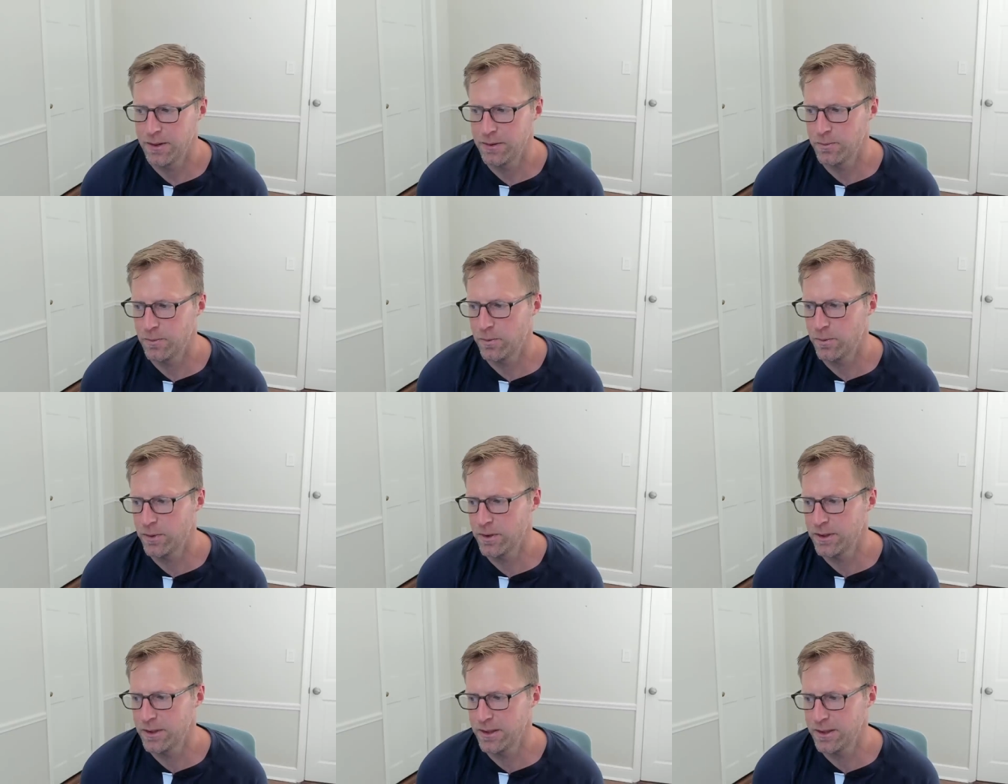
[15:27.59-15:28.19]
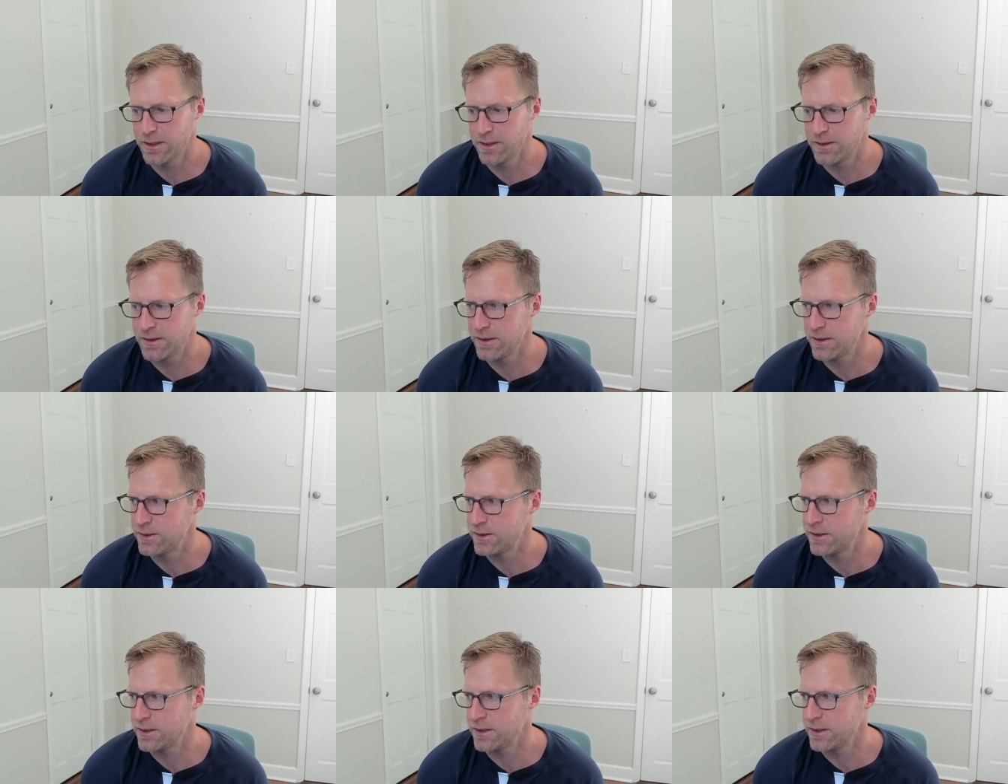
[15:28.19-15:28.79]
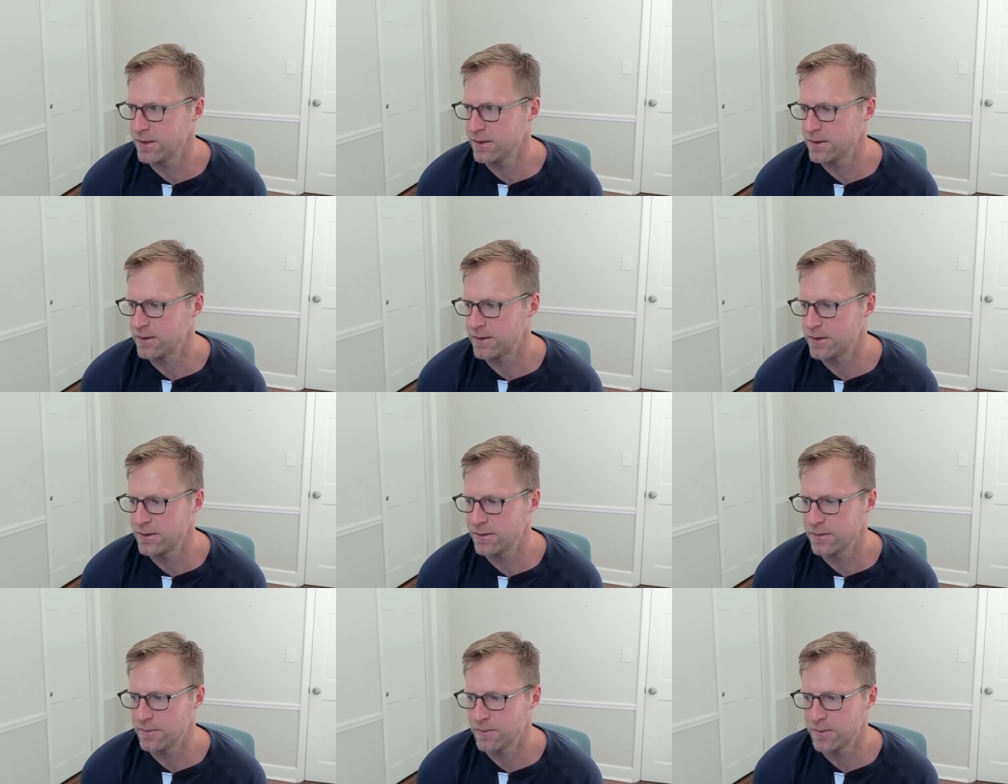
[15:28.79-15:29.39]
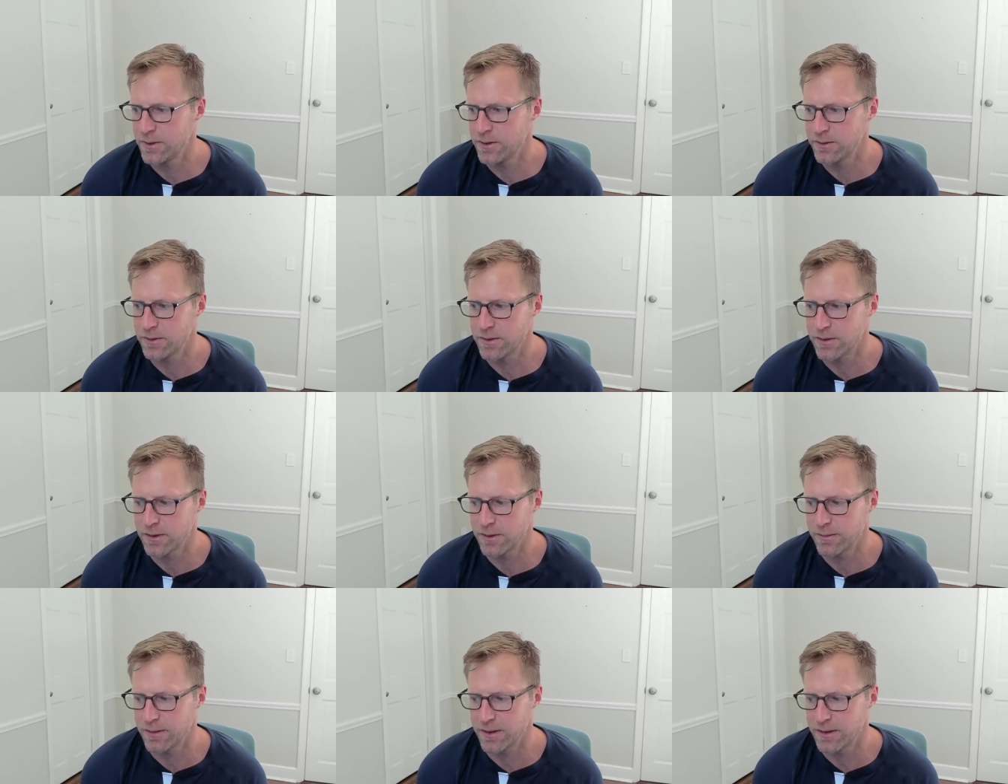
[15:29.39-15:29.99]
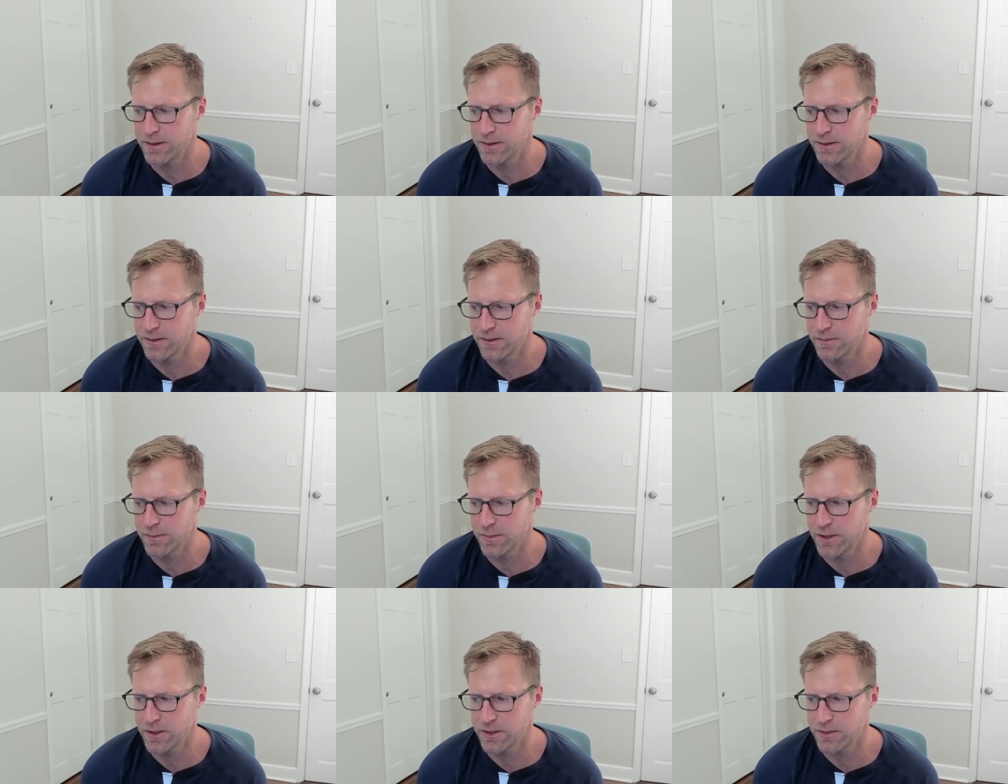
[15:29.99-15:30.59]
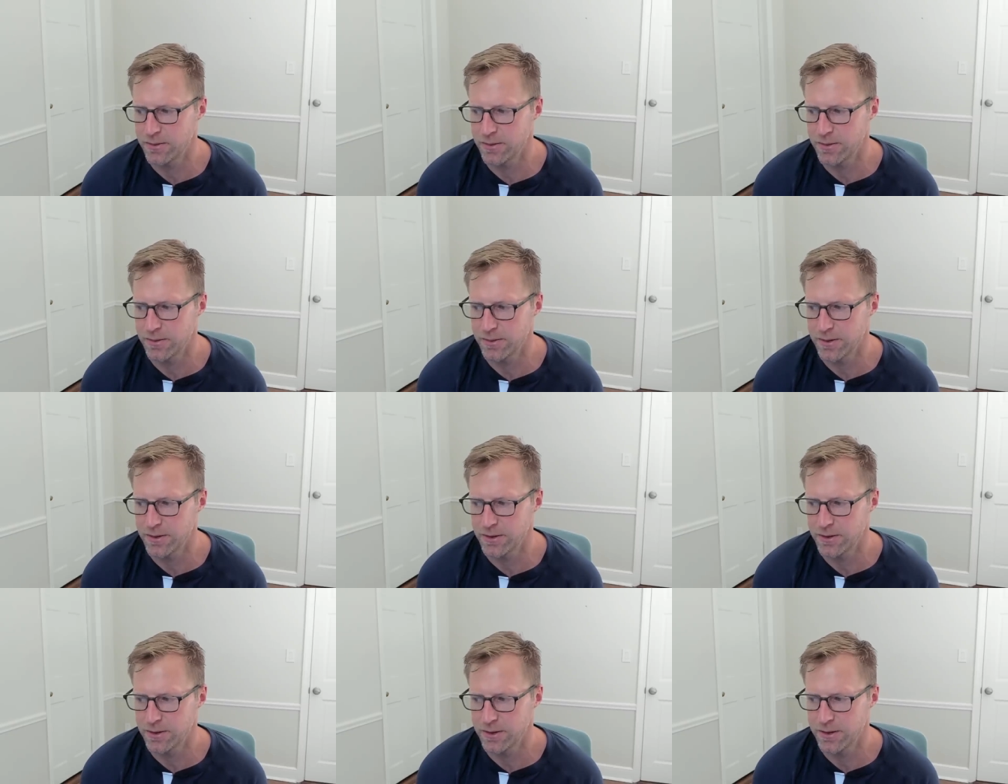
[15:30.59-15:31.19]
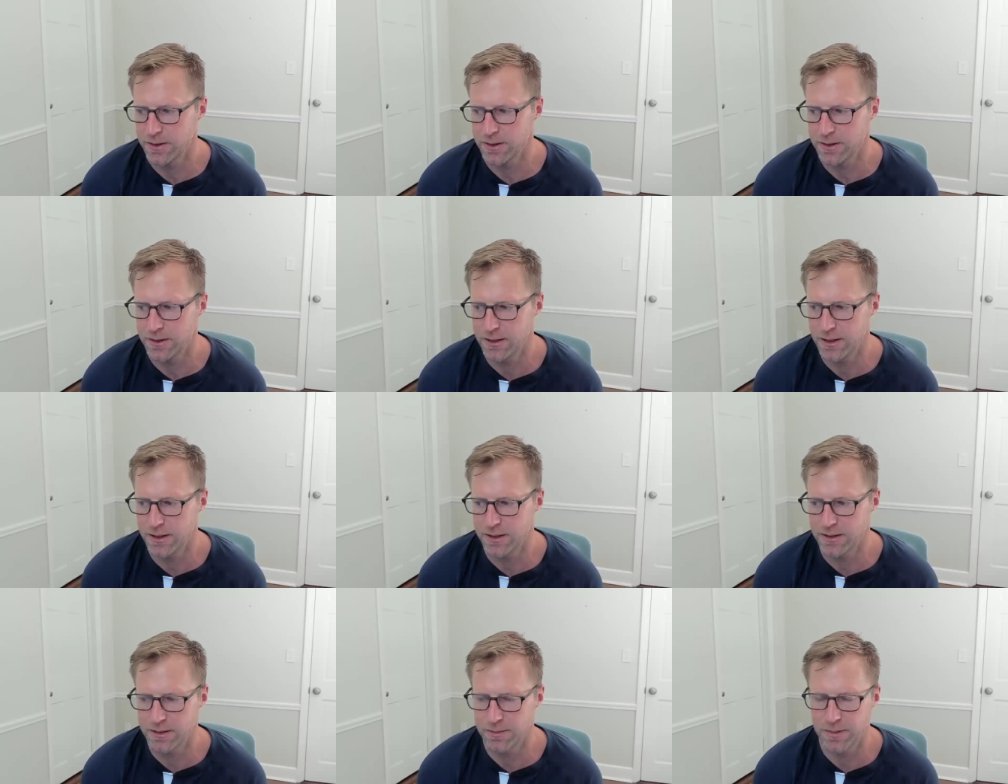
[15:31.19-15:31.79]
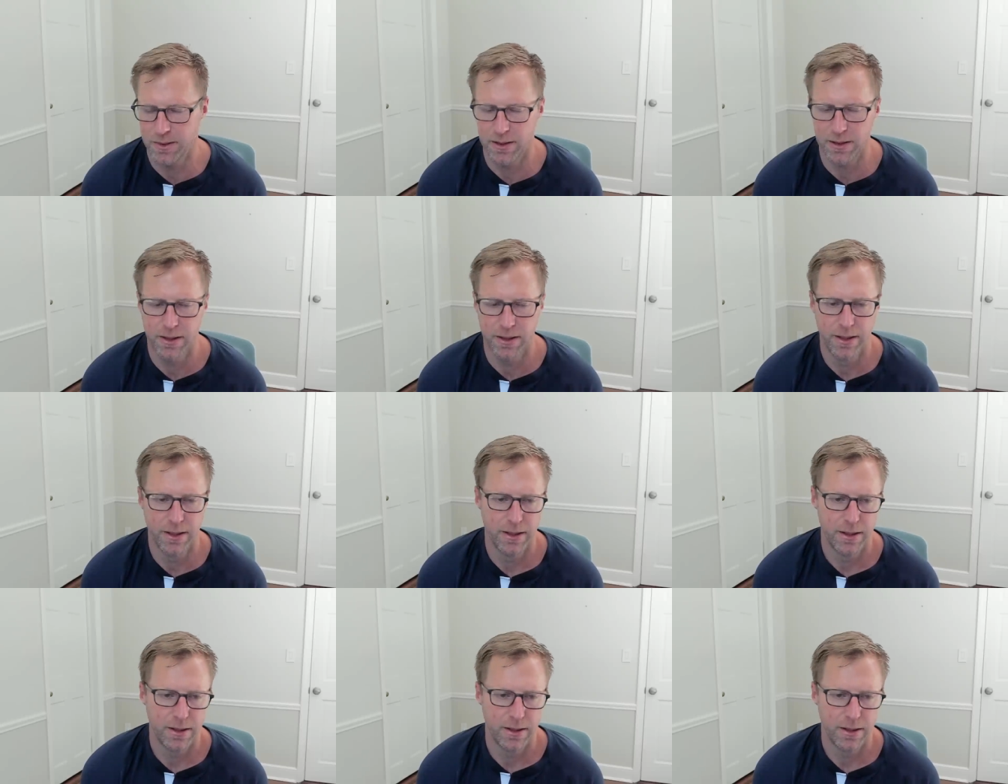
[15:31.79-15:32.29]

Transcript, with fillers: And one thing that's interesting is, and we don't talk about this as much as we really should on the desk, but